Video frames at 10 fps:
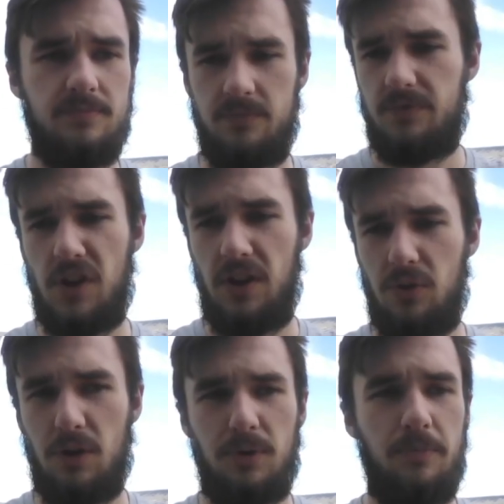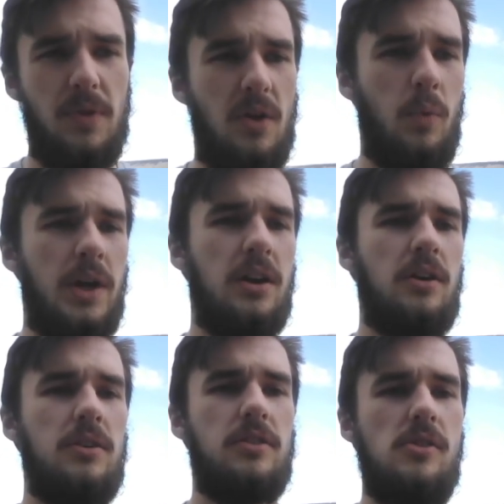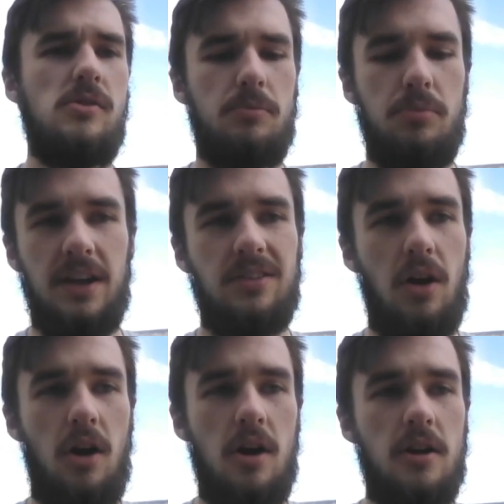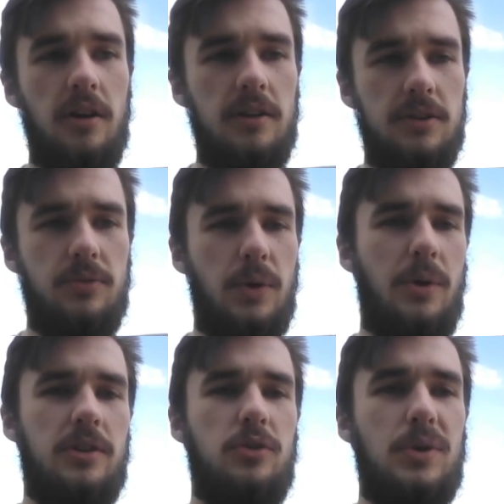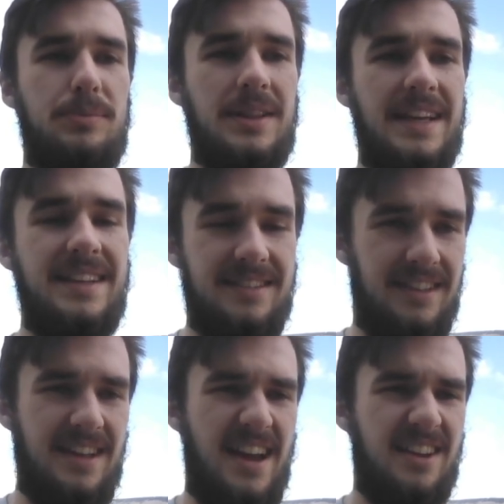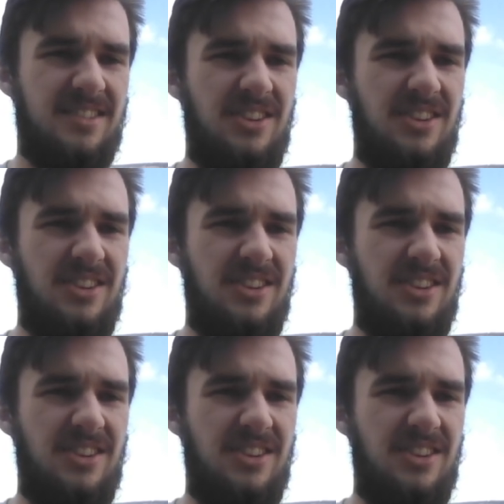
Very normal. We can also press R if we want to replace the text.